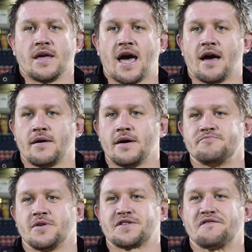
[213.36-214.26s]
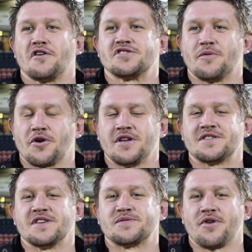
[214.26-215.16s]
Yeah, it's unfortunate we're going
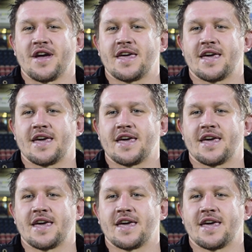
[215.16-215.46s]
into this break.